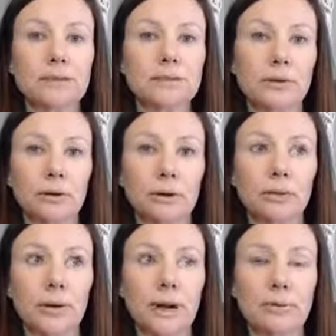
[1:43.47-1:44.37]
so they're
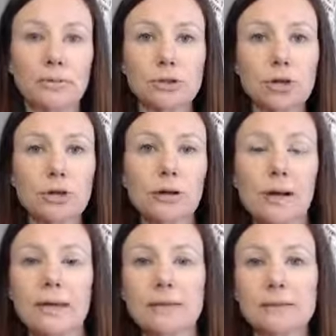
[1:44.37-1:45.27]
around
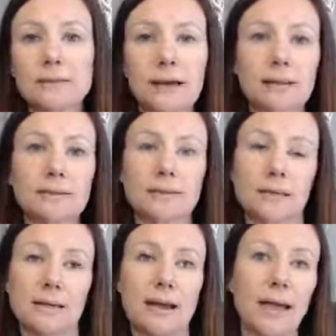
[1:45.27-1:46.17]
dirt and dust
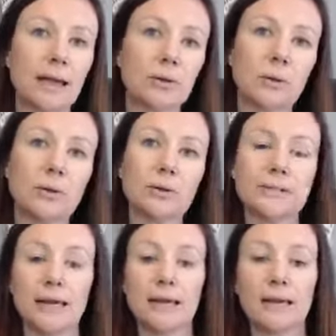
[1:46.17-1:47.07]
and animals
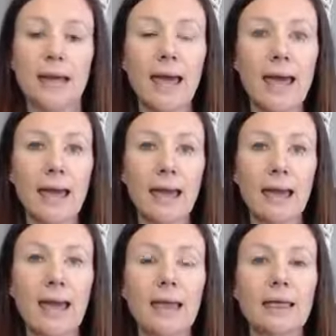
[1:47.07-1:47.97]
and
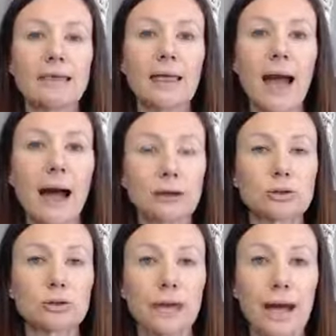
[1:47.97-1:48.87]
hay, they
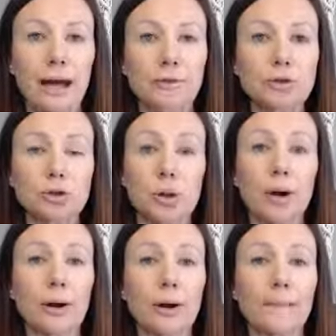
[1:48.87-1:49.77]
actually have a
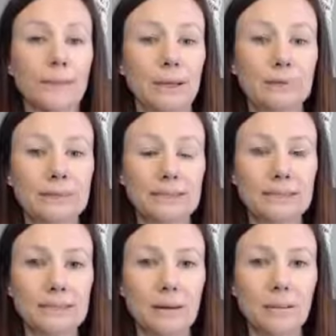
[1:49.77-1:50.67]
stronger immune
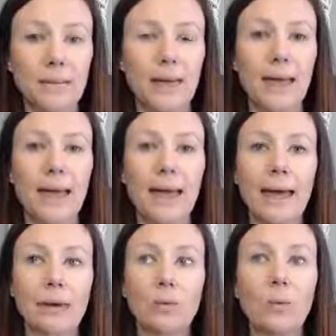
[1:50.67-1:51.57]
system
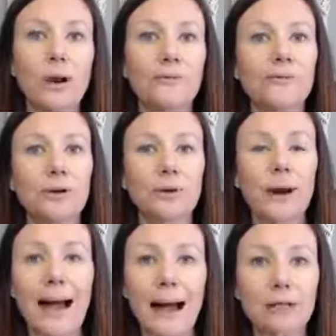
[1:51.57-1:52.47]
and way
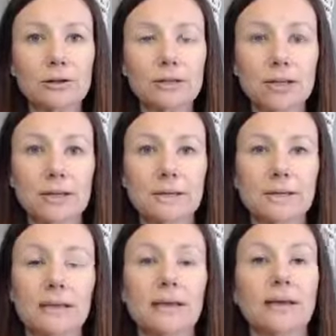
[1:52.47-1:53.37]
fewer allergies
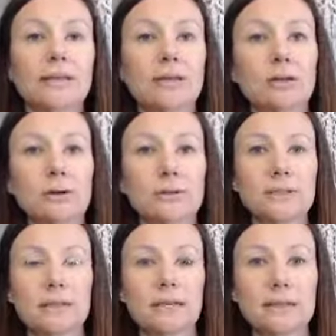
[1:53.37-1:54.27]
than those
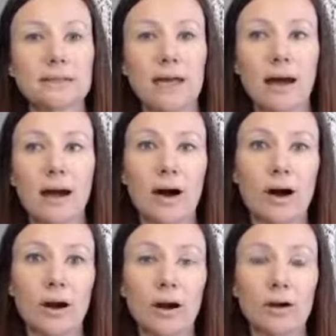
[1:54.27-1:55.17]
kids that
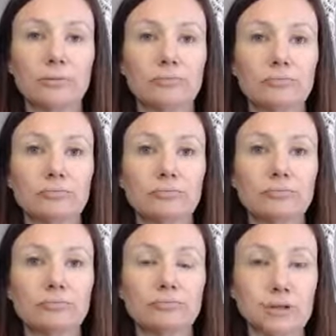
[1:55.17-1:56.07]
are
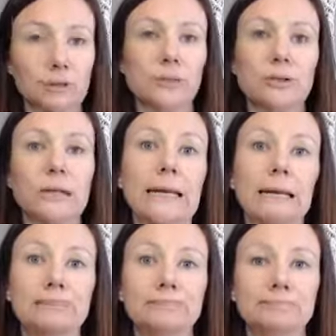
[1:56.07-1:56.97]
super clean.